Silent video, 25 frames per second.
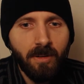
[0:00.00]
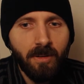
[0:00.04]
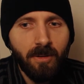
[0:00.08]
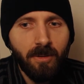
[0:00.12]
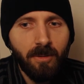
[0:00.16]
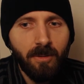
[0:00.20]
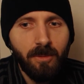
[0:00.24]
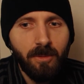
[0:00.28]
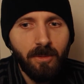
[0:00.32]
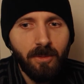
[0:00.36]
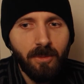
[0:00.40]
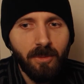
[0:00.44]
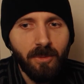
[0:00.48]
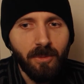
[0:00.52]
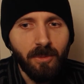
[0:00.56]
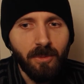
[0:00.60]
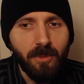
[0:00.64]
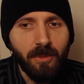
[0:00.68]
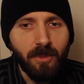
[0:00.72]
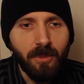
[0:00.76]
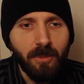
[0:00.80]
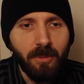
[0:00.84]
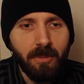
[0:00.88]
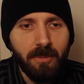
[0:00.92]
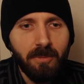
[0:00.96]

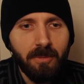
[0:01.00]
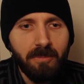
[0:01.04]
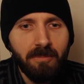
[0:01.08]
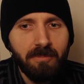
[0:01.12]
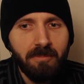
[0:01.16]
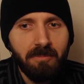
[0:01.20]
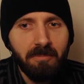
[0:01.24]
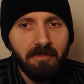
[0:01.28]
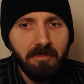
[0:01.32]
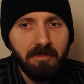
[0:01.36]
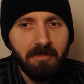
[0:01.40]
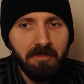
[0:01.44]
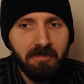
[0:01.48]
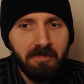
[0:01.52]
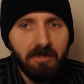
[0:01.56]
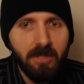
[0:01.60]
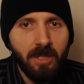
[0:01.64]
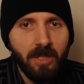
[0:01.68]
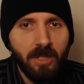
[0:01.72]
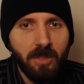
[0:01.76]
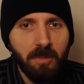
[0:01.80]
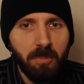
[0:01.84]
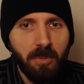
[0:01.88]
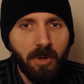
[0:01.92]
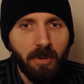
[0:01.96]
Oh,
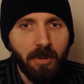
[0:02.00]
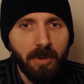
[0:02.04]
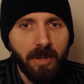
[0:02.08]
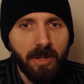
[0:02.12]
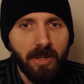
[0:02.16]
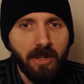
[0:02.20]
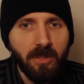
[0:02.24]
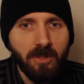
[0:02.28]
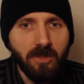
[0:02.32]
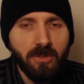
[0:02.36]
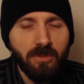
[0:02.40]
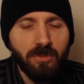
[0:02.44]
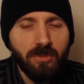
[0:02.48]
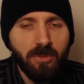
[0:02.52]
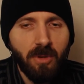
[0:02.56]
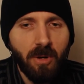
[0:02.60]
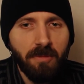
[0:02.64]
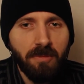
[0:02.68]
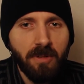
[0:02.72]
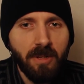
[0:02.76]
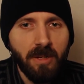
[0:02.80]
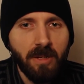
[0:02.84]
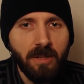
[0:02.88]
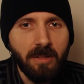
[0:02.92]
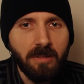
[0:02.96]
he's burying his
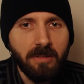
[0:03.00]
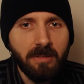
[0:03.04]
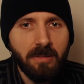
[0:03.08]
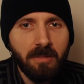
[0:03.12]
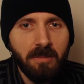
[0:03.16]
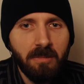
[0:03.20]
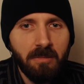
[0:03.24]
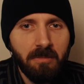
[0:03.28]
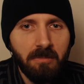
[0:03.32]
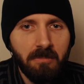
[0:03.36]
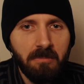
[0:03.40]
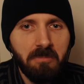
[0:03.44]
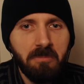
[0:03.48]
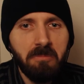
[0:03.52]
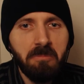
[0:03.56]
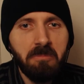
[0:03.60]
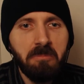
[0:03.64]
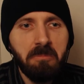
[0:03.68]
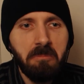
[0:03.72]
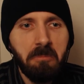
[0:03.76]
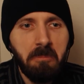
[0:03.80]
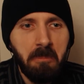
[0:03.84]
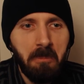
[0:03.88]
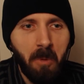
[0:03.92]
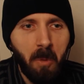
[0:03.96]
trophies.
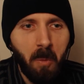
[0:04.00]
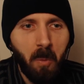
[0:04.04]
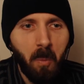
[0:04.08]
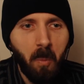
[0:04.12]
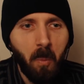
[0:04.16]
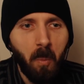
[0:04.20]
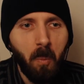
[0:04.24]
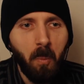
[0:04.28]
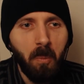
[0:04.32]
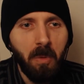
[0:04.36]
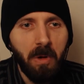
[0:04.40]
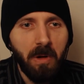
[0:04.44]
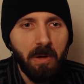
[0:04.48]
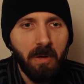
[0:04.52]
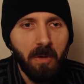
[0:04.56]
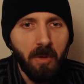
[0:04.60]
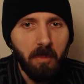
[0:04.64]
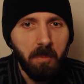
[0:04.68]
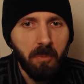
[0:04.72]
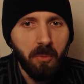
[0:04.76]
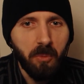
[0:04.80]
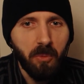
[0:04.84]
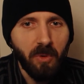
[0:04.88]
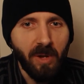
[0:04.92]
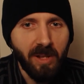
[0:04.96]

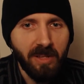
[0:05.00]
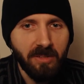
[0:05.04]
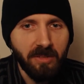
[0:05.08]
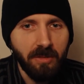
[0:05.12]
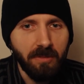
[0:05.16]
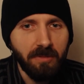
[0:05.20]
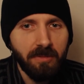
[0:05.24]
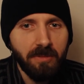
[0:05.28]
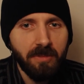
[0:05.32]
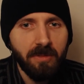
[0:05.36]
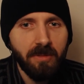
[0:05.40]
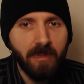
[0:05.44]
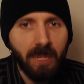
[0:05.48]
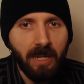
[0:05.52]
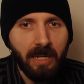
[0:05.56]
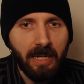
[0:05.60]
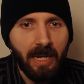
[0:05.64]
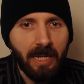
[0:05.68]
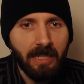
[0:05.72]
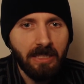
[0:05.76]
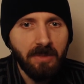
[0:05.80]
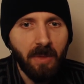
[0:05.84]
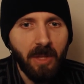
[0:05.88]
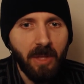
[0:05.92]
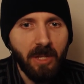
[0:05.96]
Impressive. I
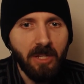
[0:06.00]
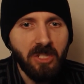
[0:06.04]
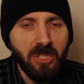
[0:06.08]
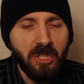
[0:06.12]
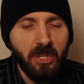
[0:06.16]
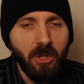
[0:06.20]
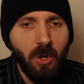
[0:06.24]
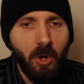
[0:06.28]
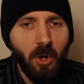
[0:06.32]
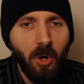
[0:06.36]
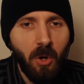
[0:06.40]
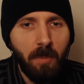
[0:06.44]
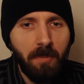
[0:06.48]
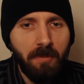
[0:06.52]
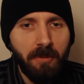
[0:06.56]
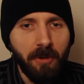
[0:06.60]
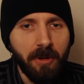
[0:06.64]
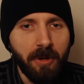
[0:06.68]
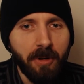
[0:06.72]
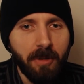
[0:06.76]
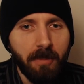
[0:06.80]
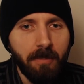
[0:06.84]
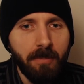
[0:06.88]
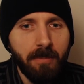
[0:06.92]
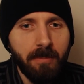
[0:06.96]
guess there's still hope
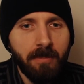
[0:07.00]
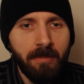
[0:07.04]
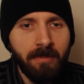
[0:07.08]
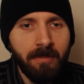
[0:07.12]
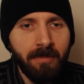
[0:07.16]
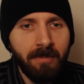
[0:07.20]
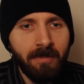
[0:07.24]
for him.